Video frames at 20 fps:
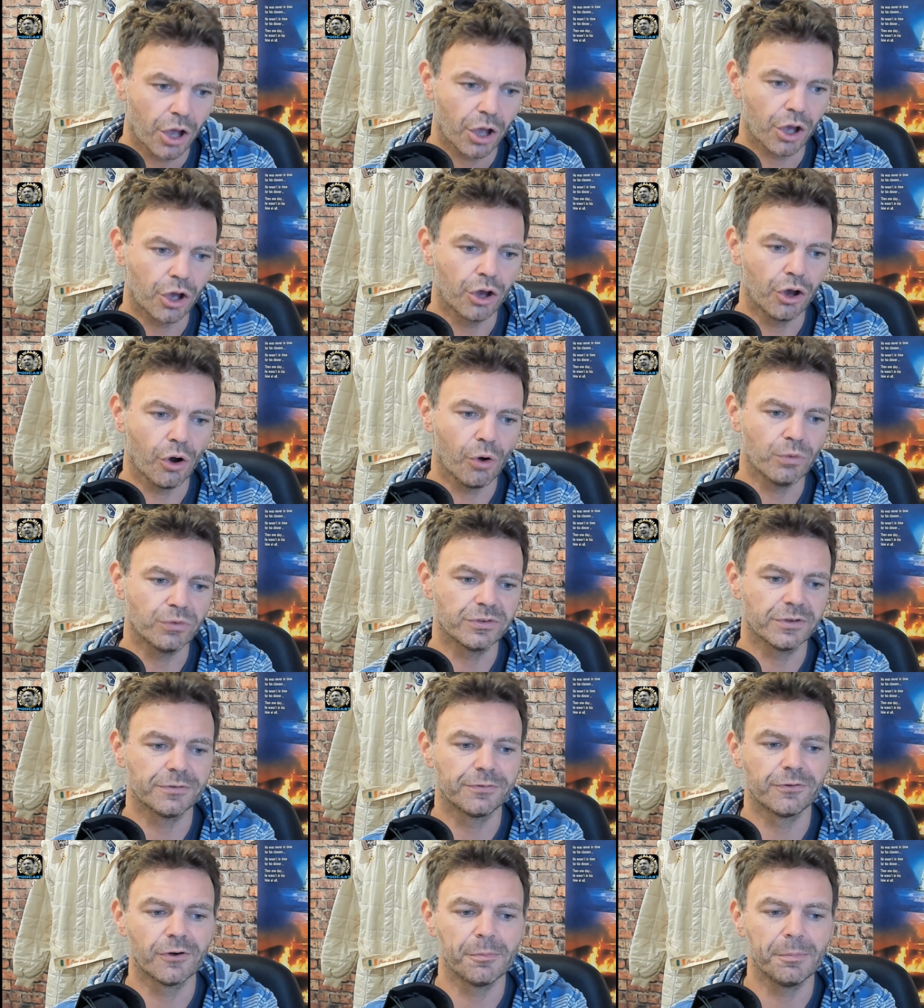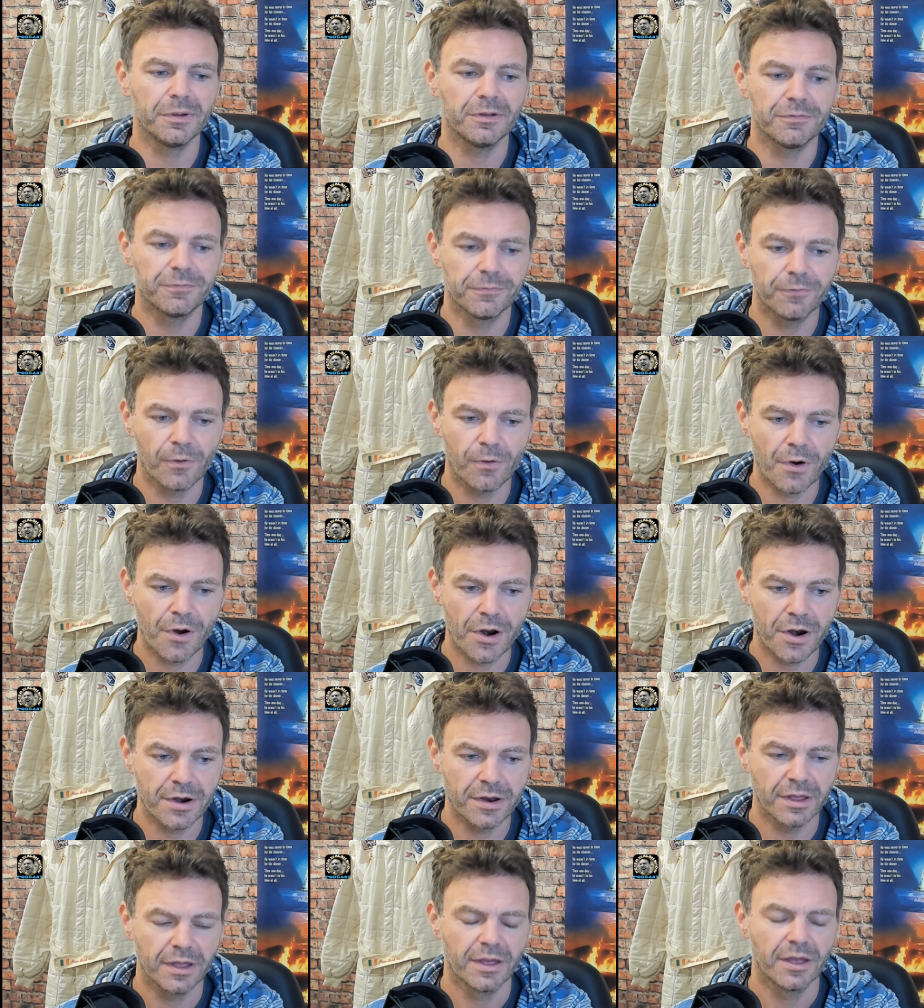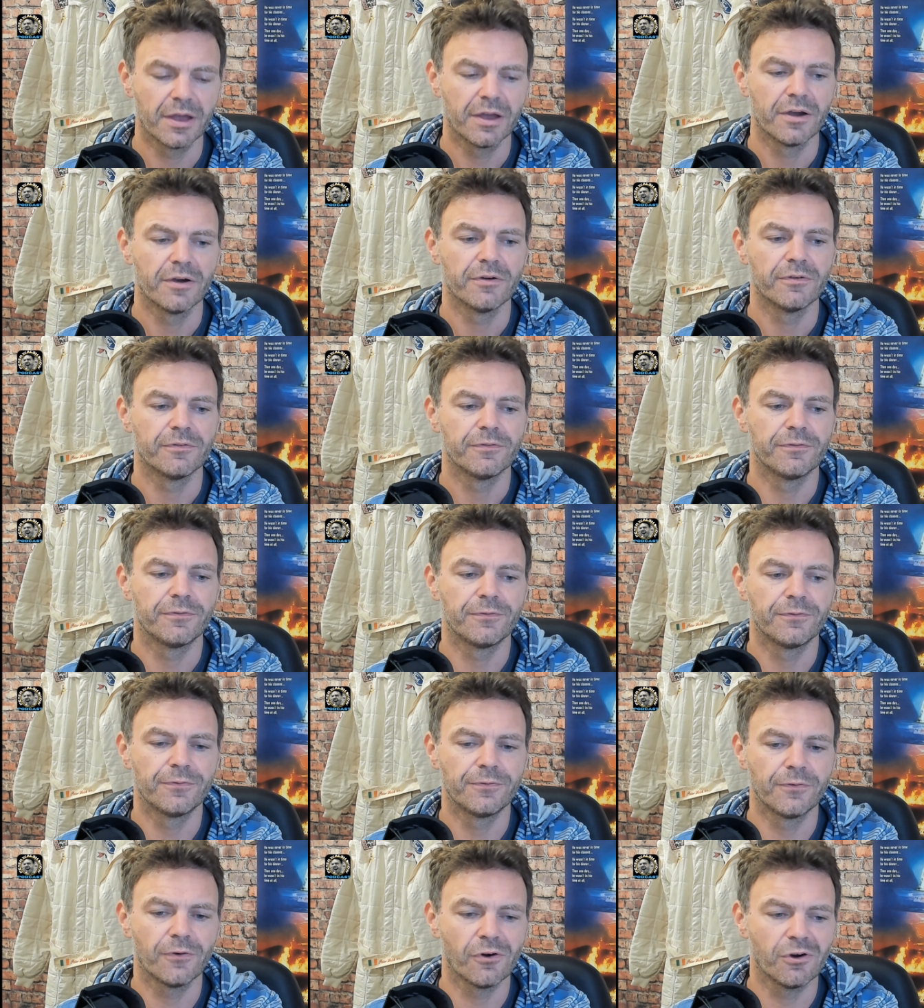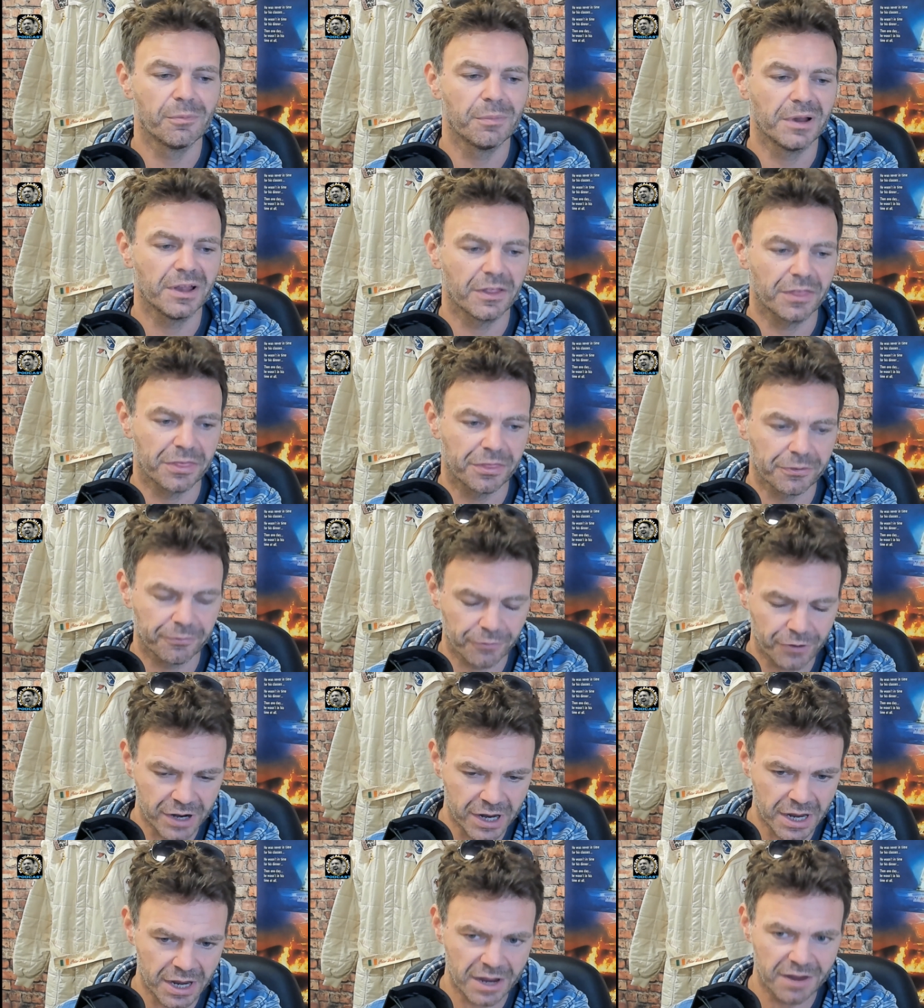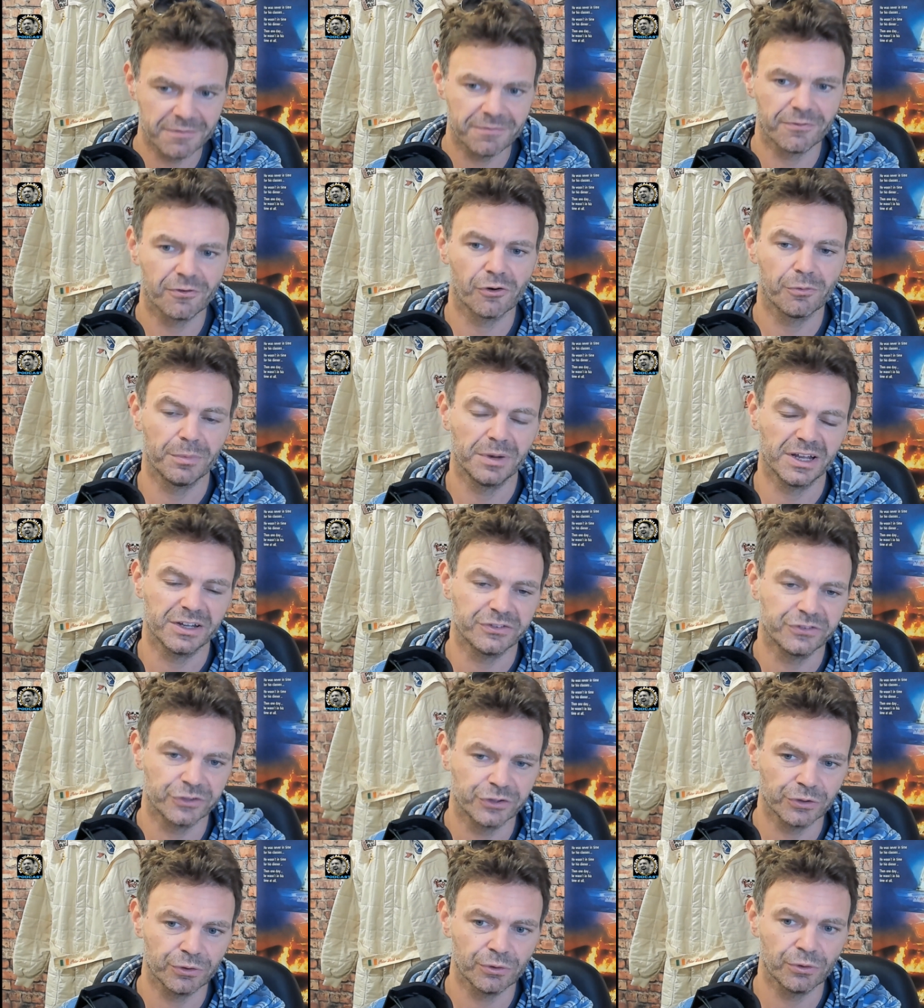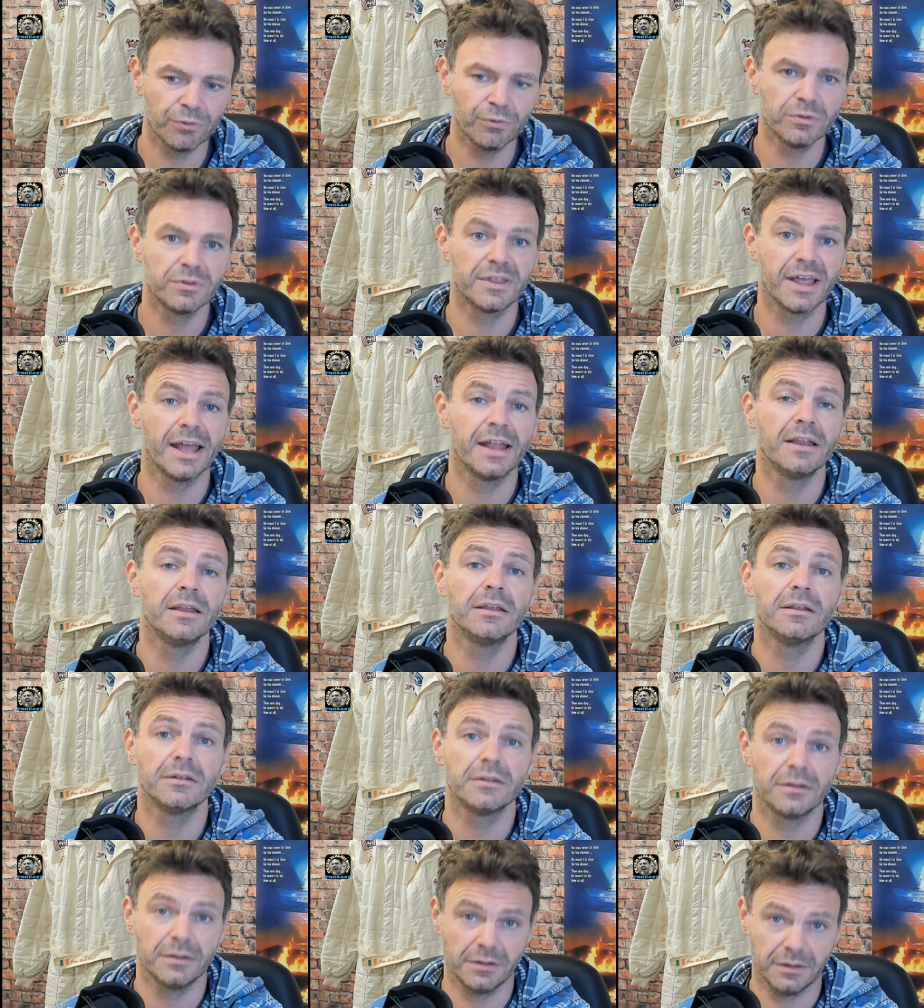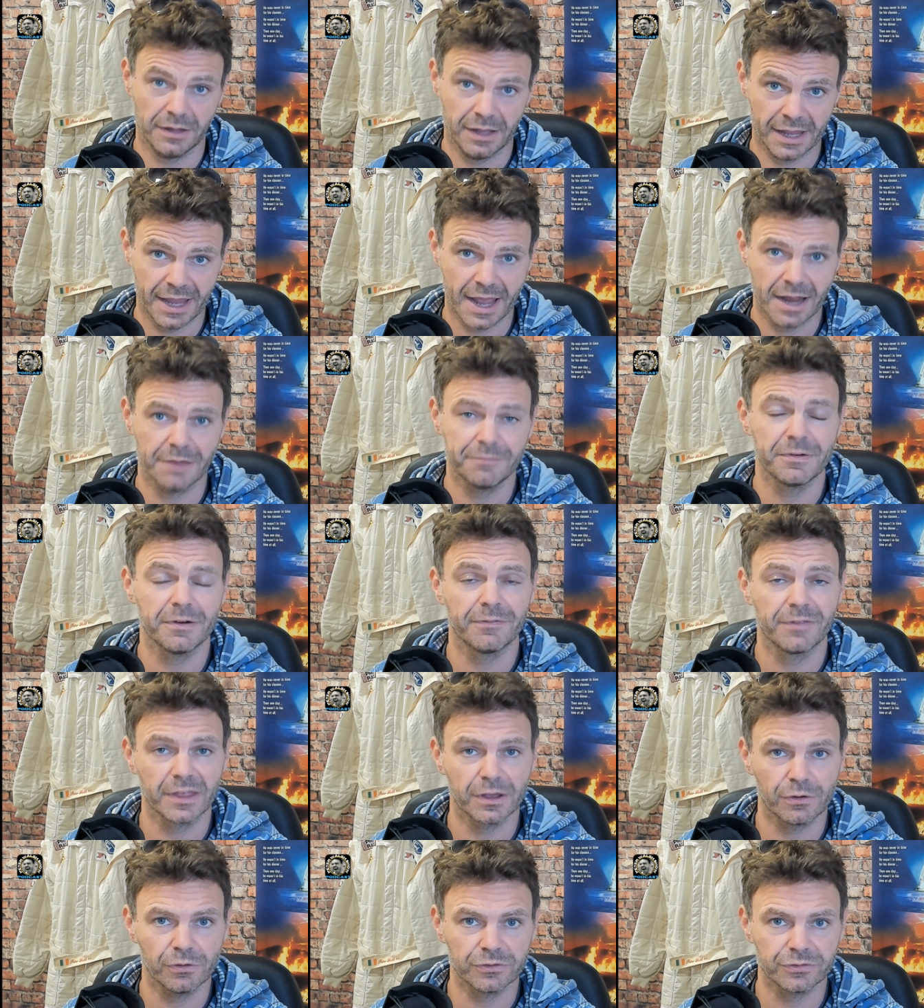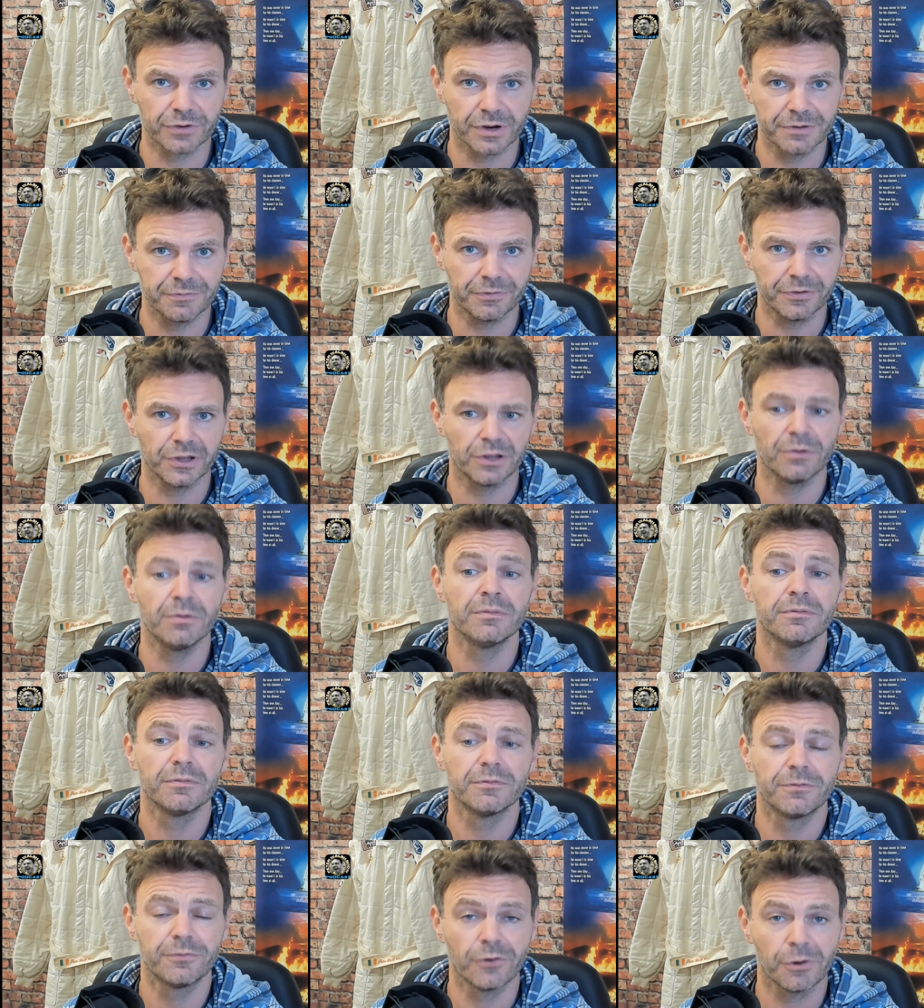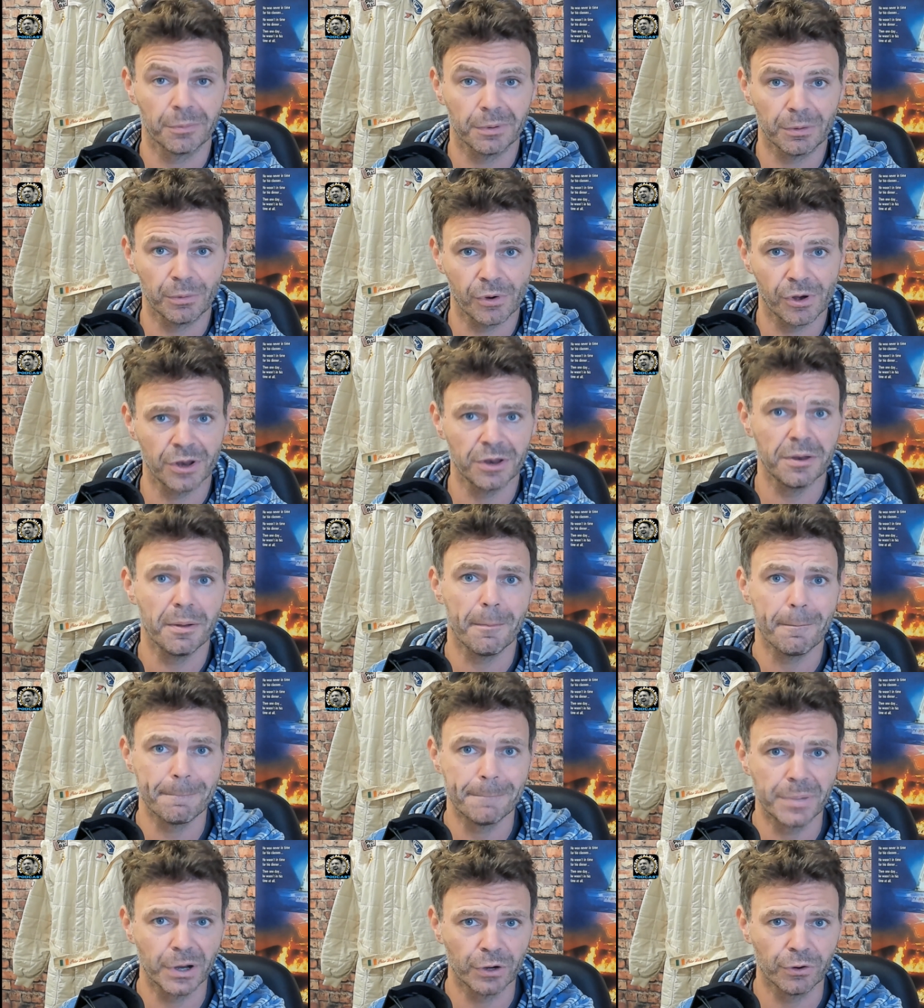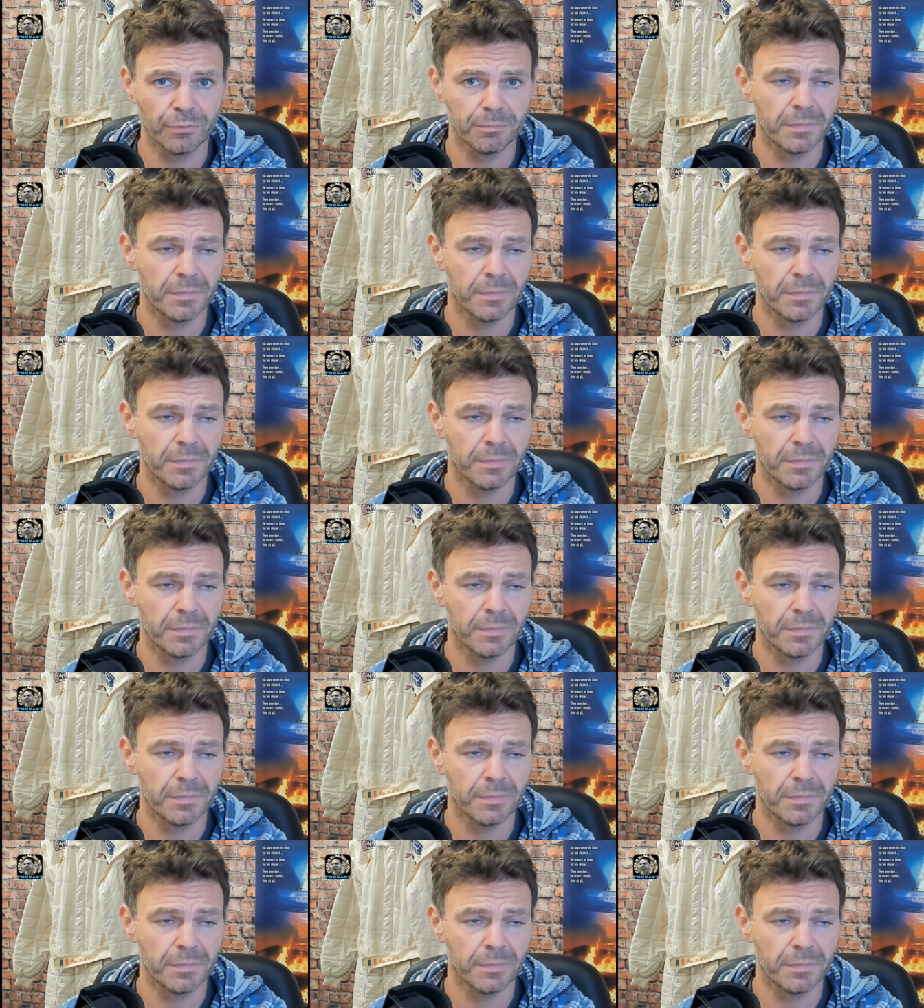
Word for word: go to Formula Ford Formula 3, Formula 2, then again, if everything goes right for you, Formula 1, boom.